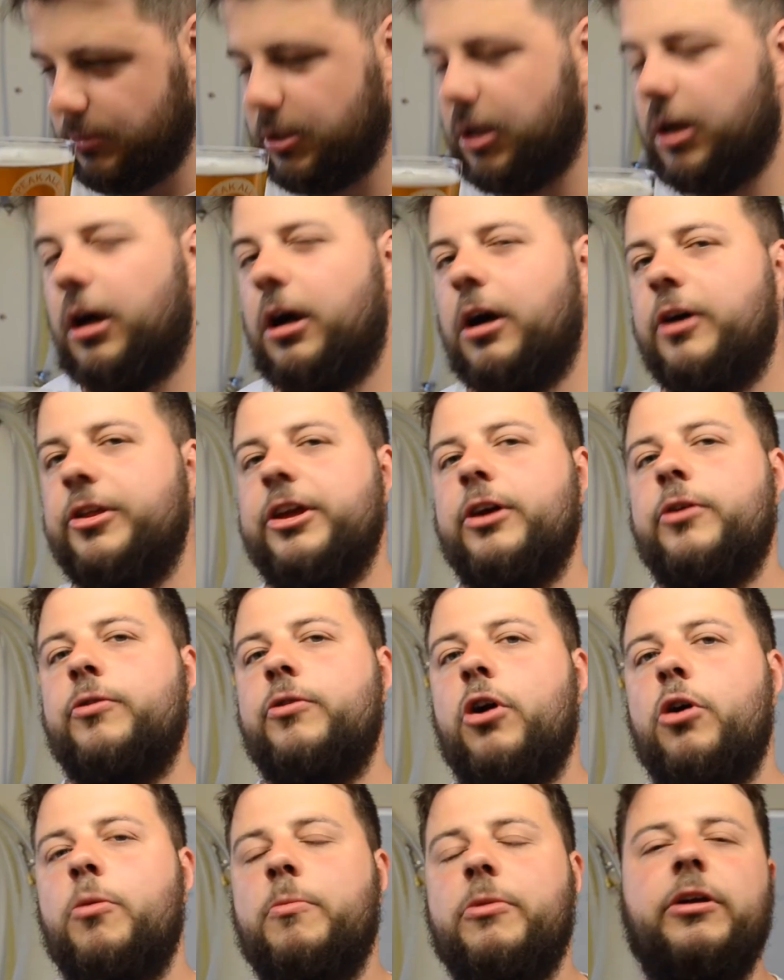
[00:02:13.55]
Oh, the
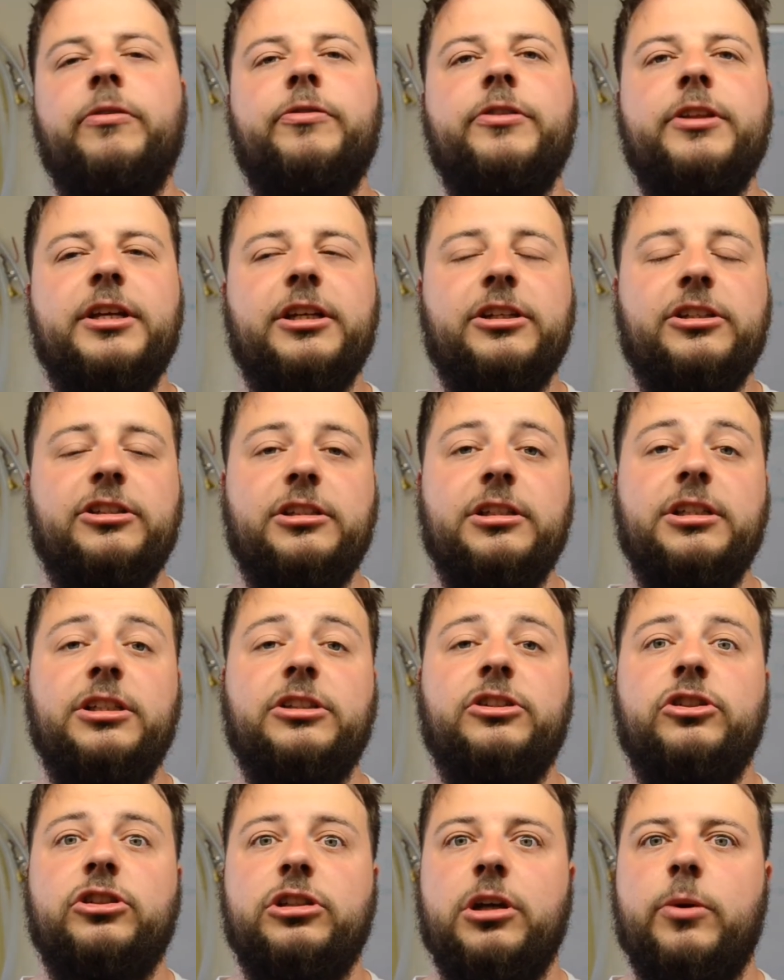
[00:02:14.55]
aroma on this
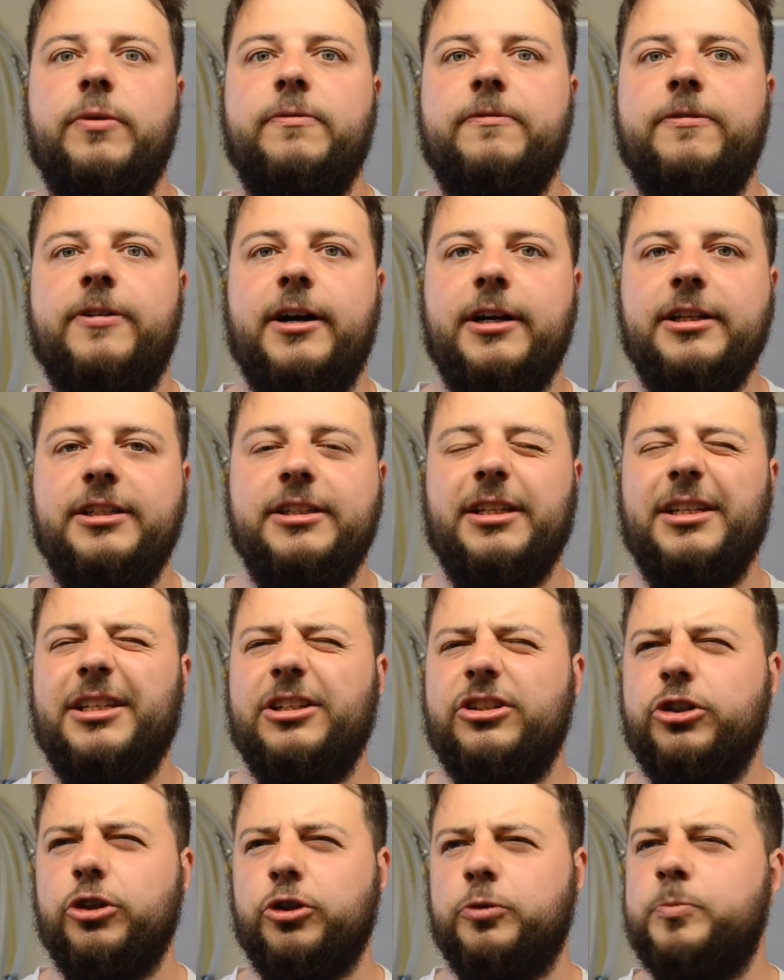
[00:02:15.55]
is so inviting.
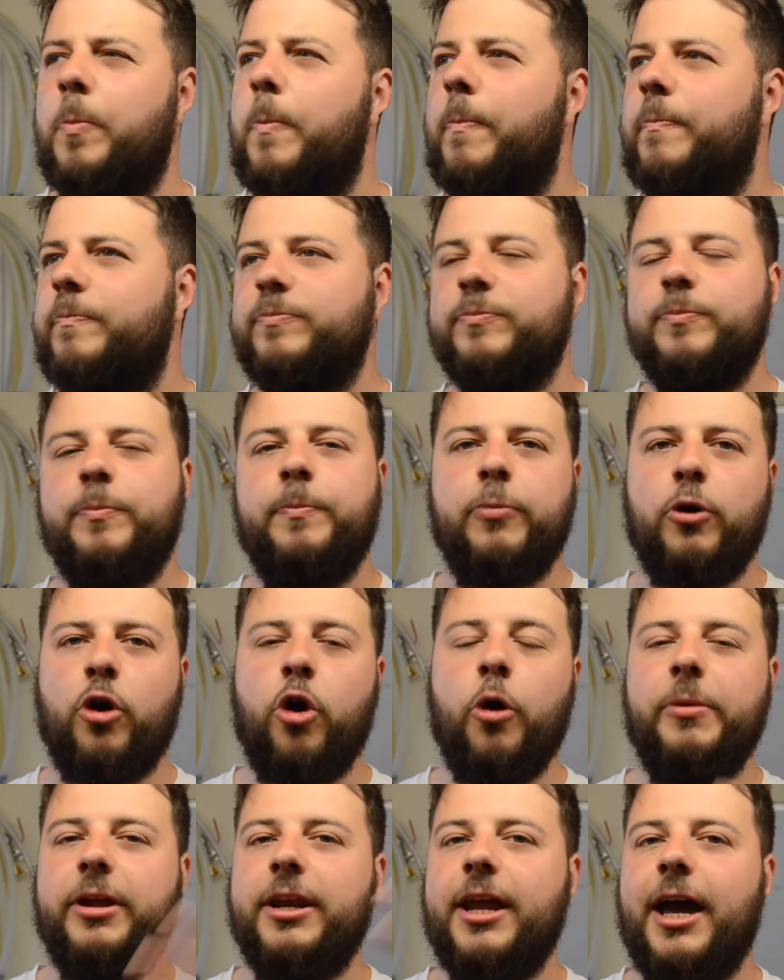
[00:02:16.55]
It's just
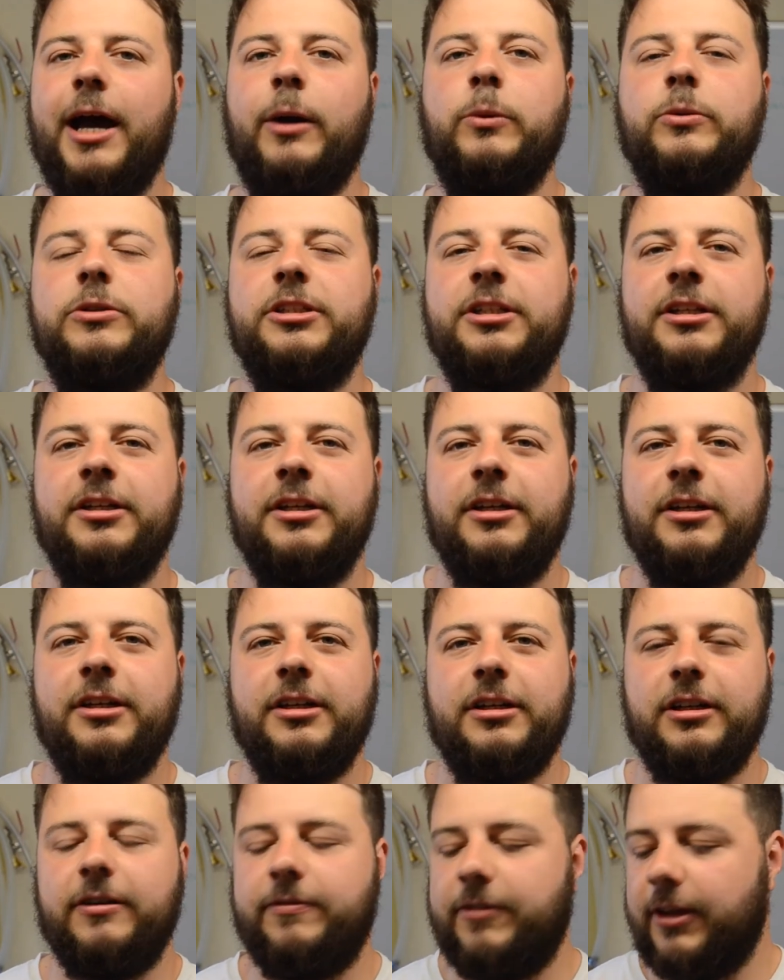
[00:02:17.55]
coming out
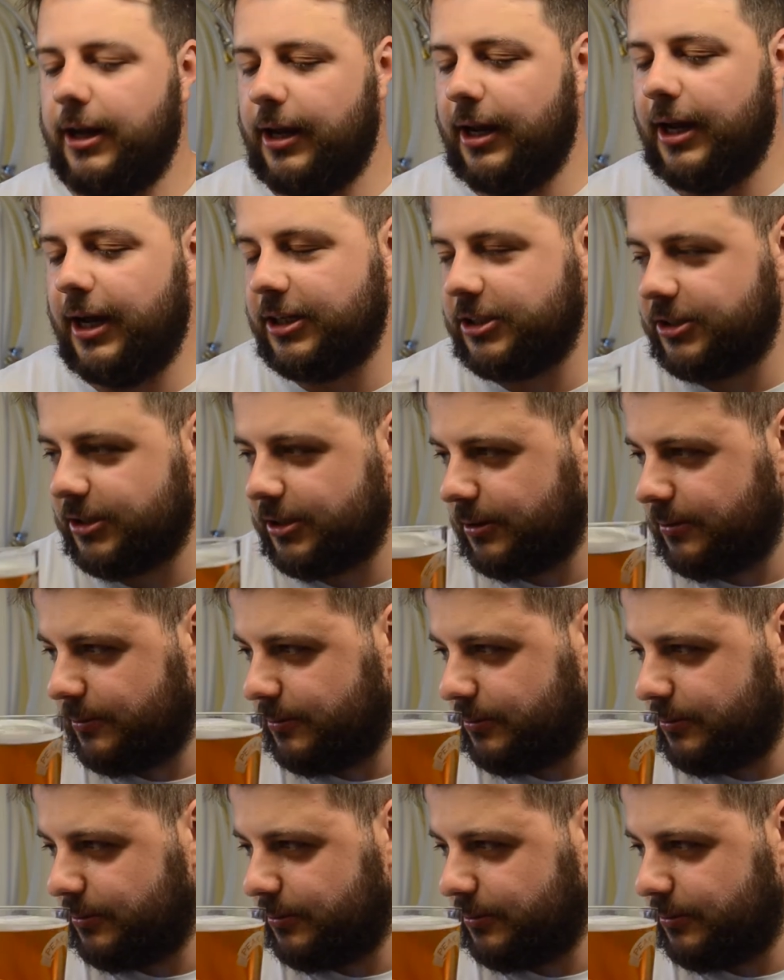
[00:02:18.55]
of the glass.